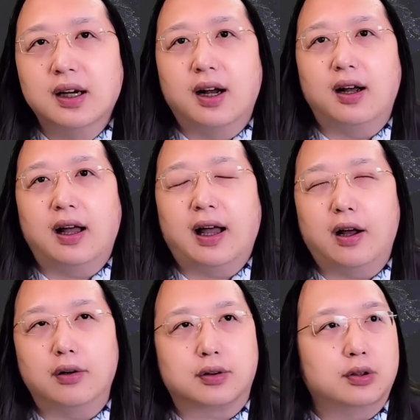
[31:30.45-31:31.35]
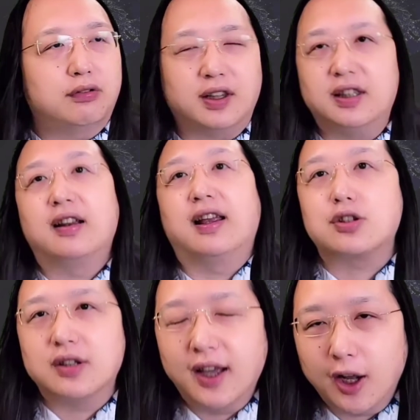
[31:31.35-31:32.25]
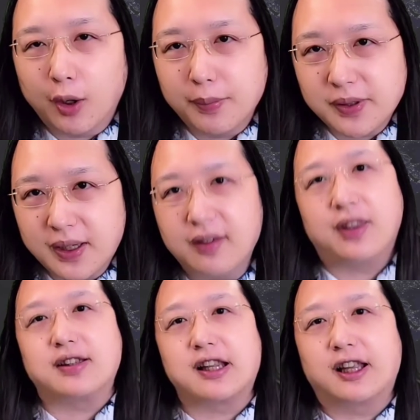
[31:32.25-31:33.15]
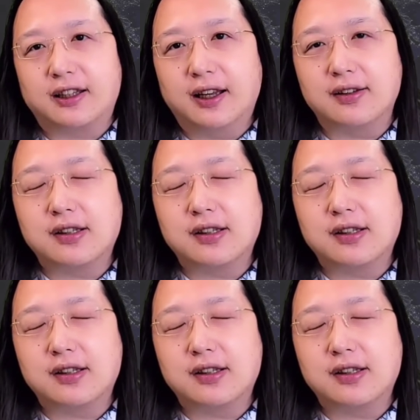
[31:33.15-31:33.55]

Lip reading: how good ventilation helps, and things like that.